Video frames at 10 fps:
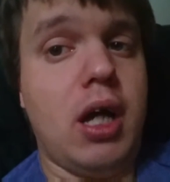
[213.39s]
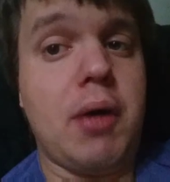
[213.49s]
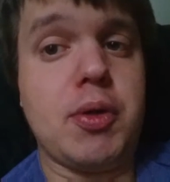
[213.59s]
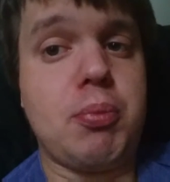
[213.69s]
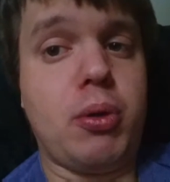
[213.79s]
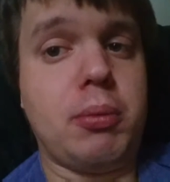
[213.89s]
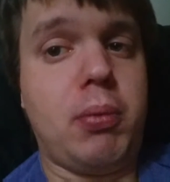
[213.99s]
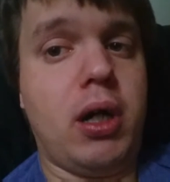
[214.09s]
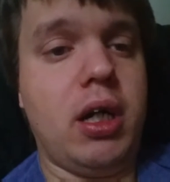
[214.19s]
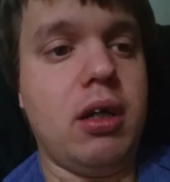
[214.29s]
I was pulled
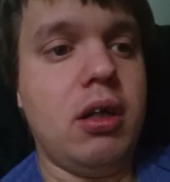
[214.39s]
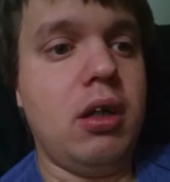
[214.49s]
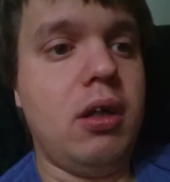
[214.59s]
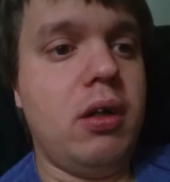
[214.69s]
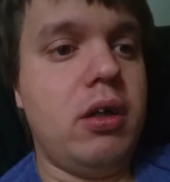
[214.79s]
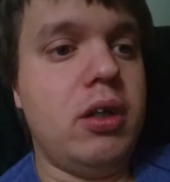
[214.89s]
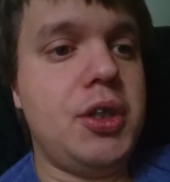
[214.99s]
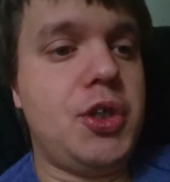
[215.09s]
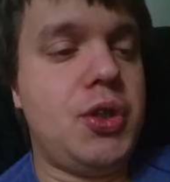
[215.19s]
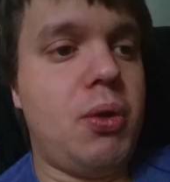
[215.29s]
apart.
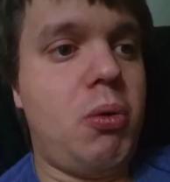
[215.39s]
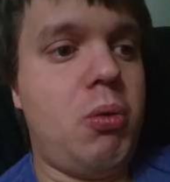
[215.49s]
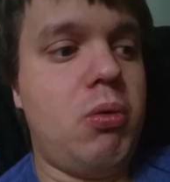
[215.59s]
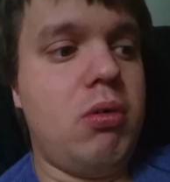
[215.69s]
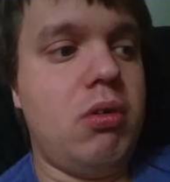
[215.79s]
So